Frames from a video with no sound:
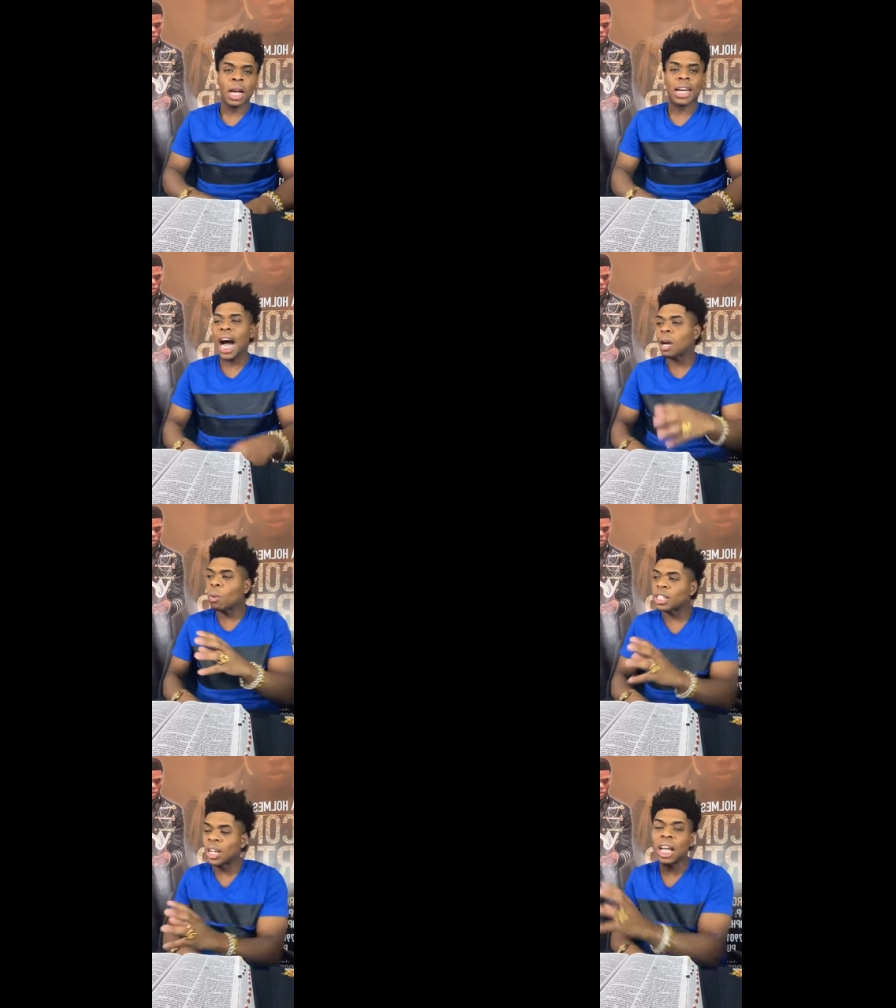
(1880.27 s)
God
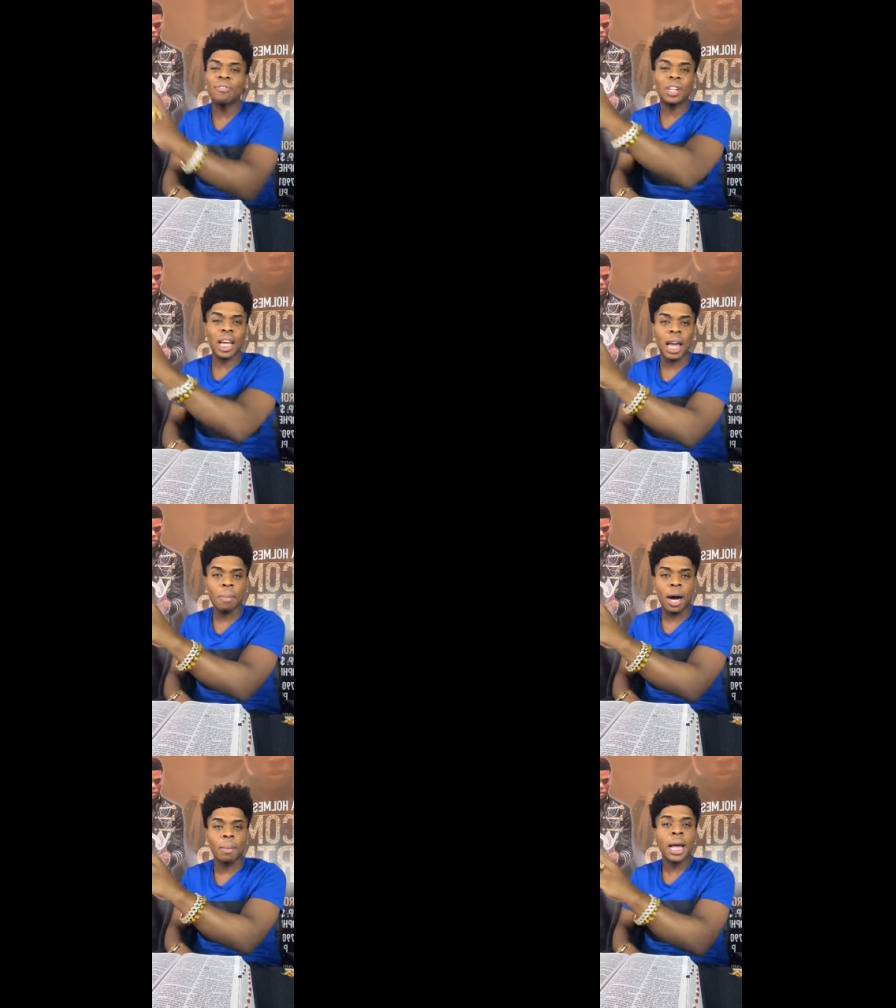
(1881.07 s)
was lifting
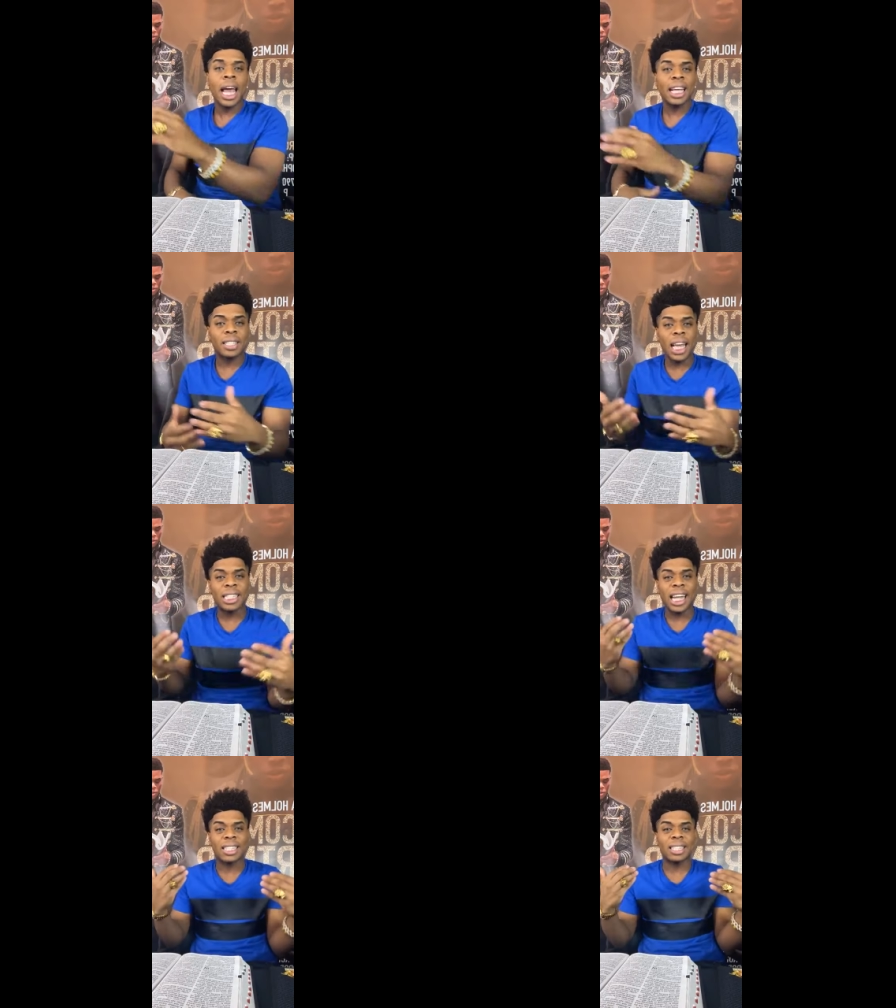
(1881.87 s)
him up. And
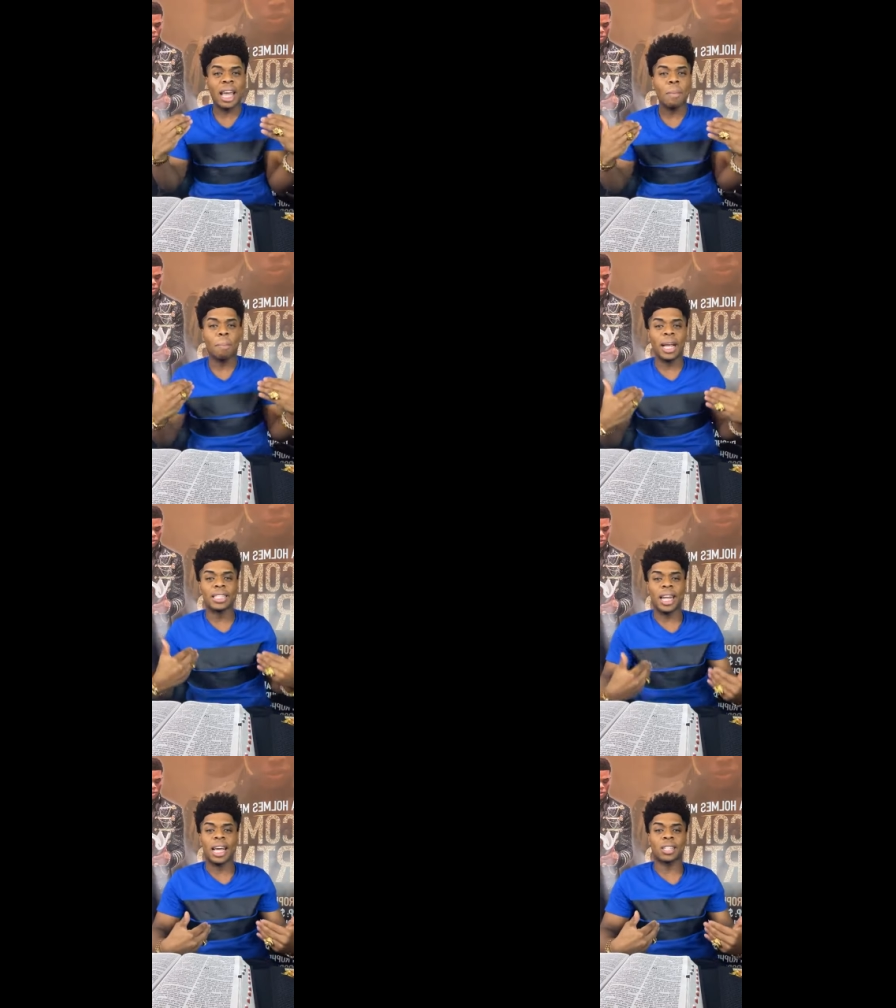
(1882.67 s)
since that same
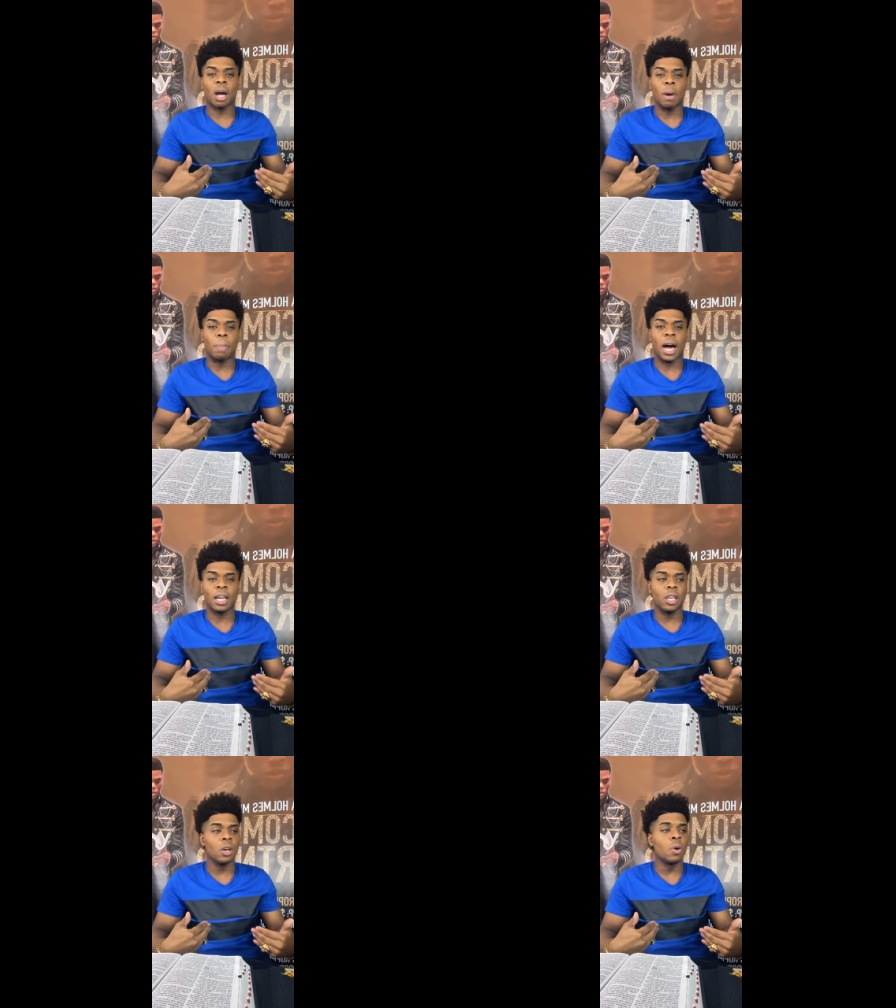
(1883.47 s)
blessing has come
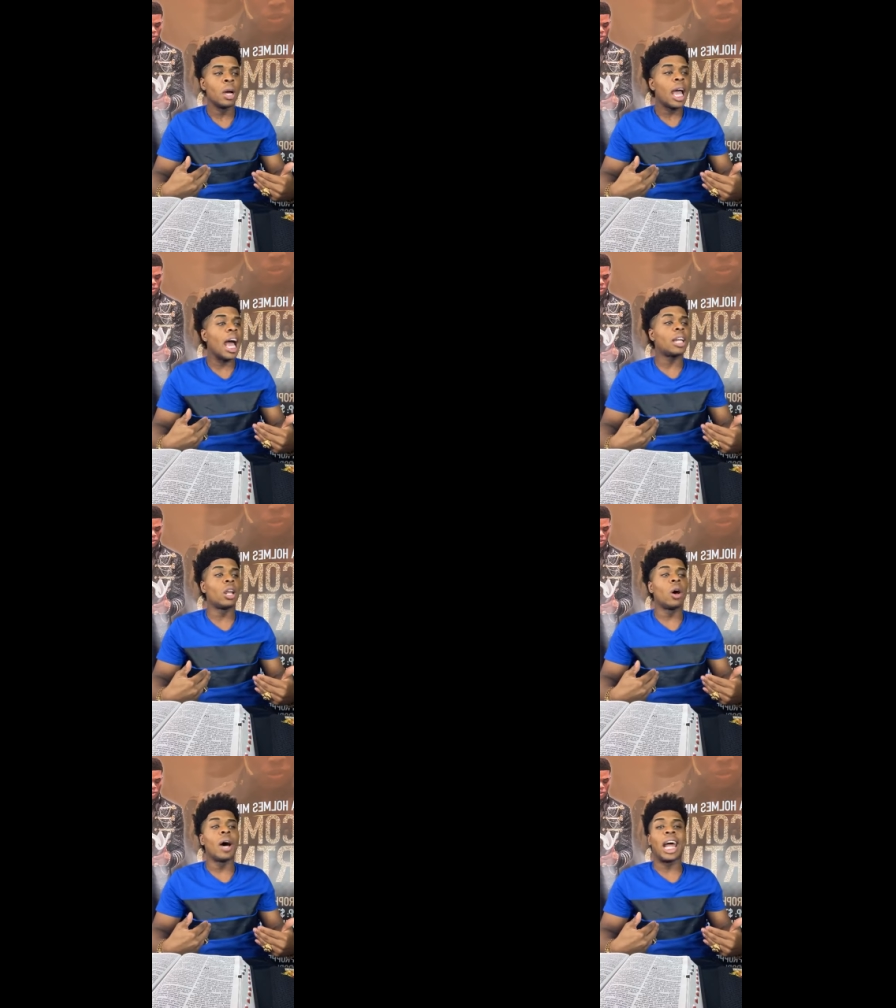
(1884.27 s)
upon you, and the
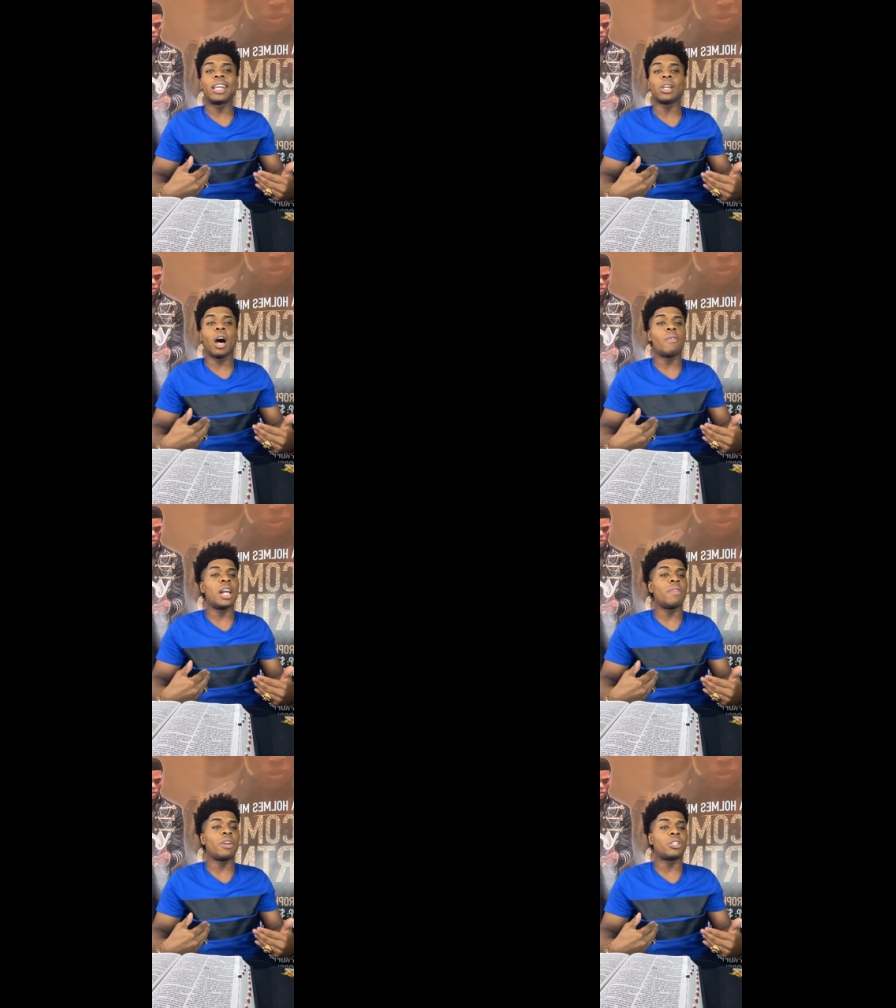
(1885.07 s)
Lord has
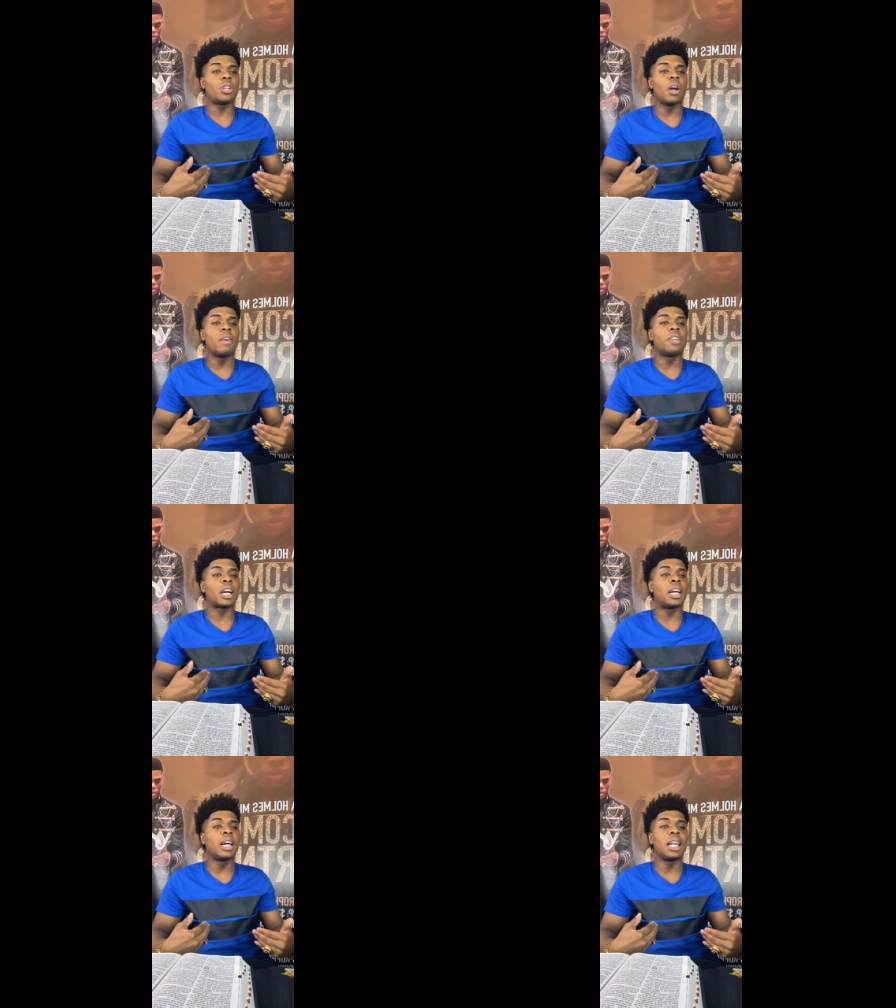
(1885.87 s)
already reserved a
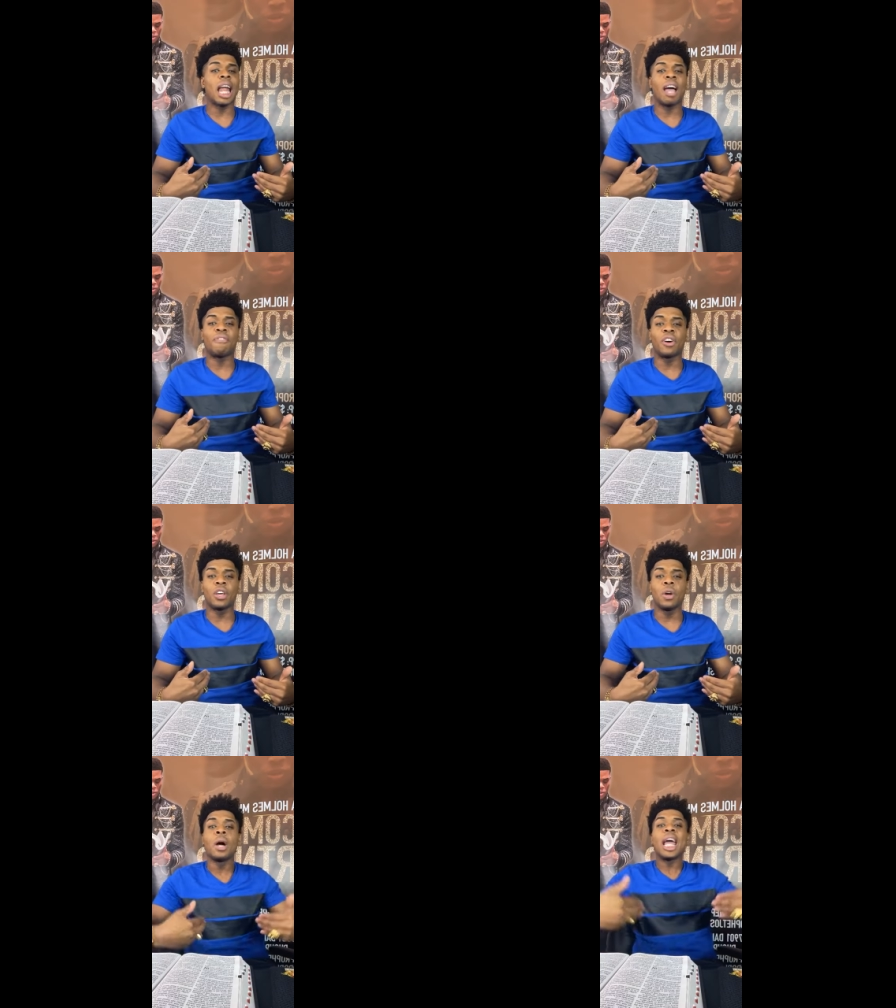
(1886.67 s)
good life for you.